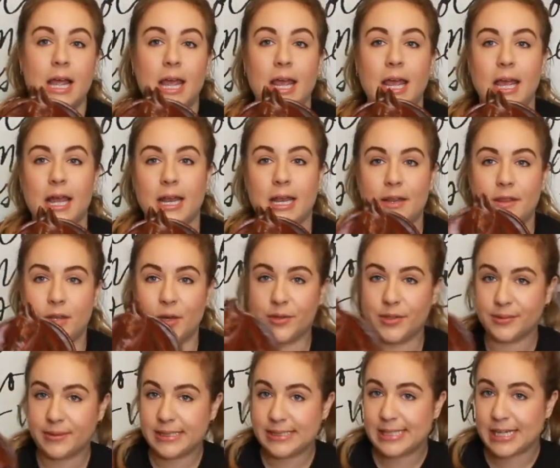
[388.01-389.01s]
And the
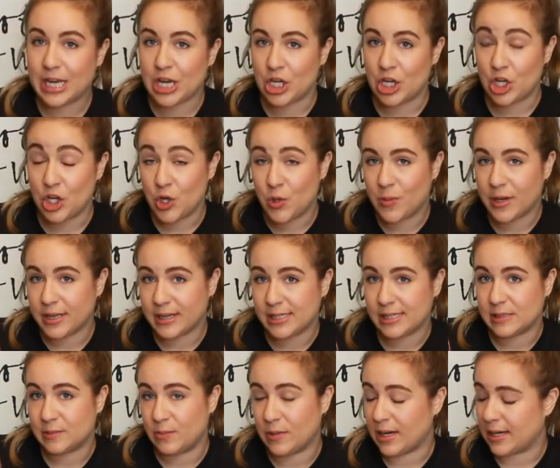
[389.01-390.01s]
only reason I knew what
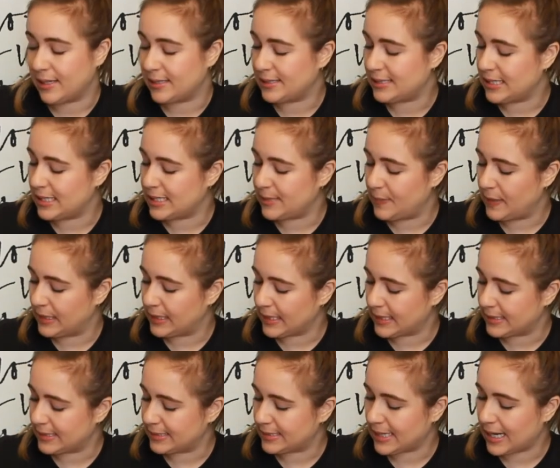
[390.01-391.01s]
this was is
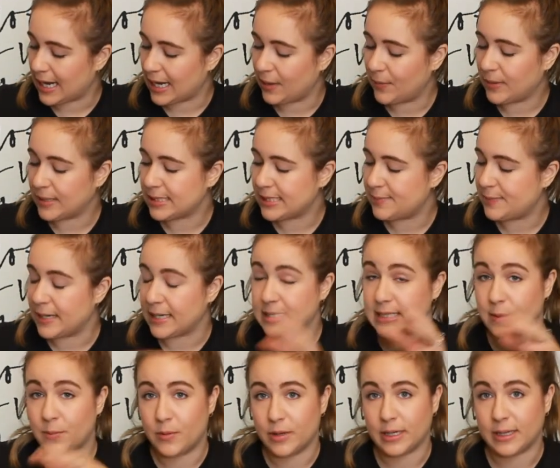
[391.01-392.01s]
because I once picked
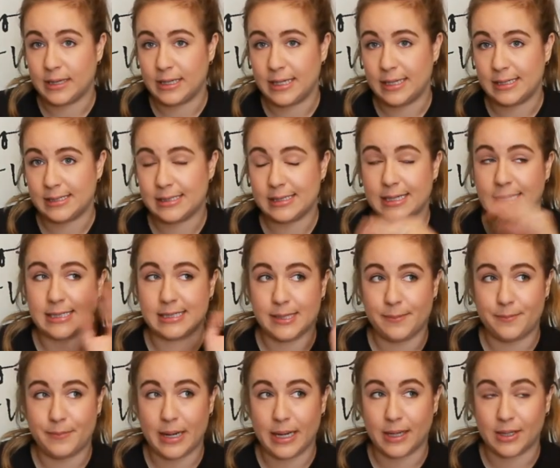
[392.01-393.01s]
up one of these. It has a
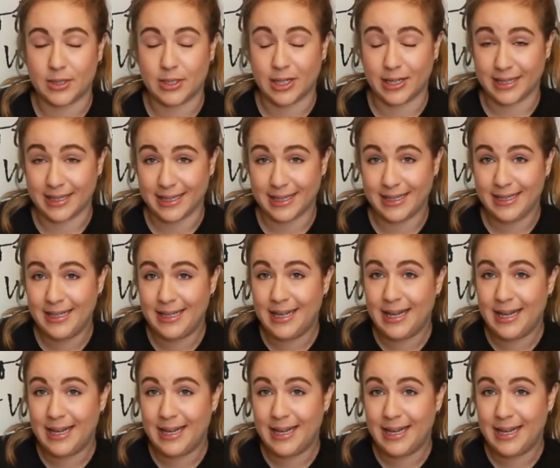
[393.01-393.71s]
bear on it.